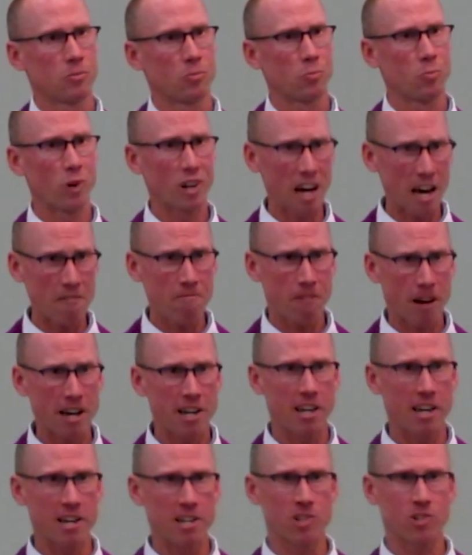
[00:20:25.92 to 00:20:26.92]
What I
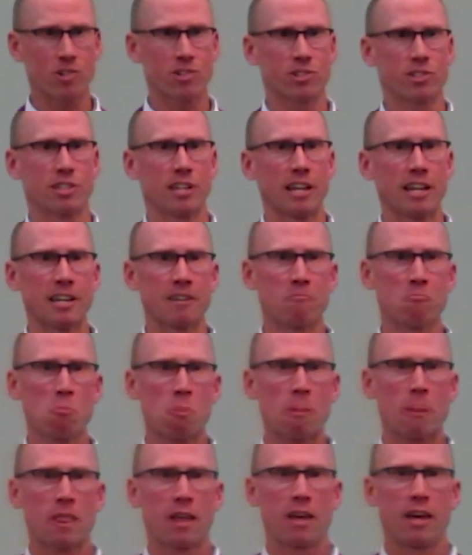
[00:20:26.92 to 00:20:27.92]
find interesting
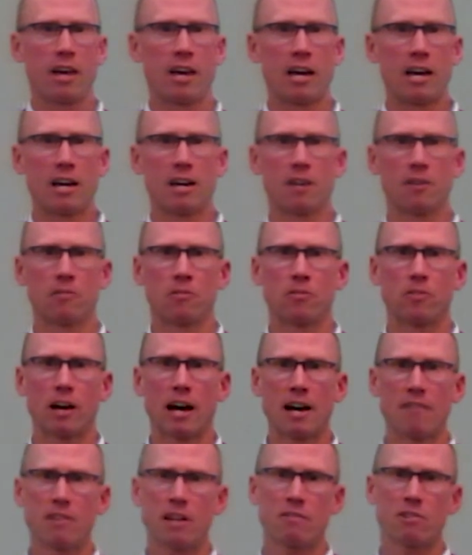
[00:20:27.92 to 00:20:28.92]
is
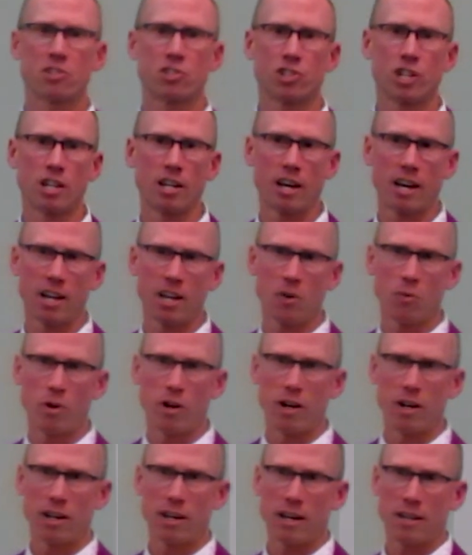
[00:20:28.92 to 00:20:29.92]
I've never seen
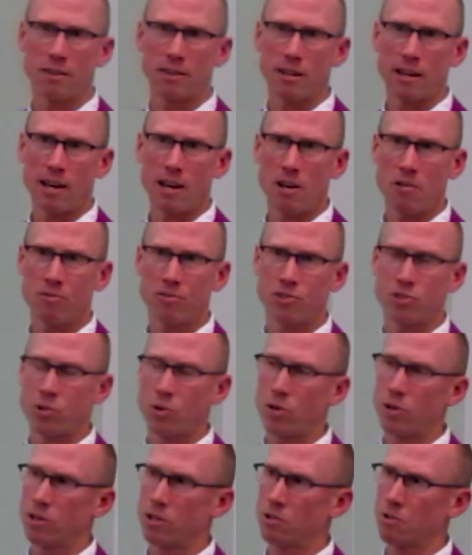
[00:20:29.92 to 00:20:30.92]
anyone at the health
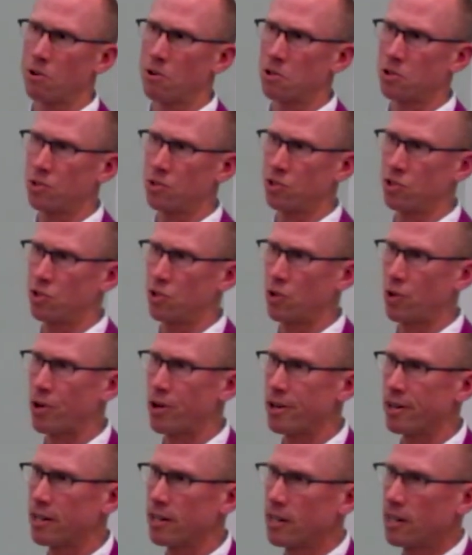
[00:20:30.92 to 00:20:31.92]
store or grocery
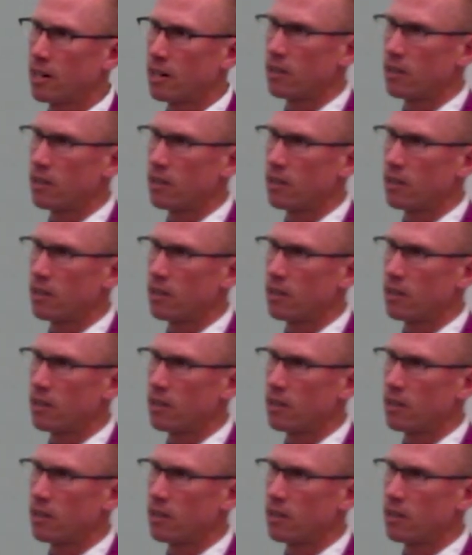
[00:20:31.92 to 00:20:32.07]
store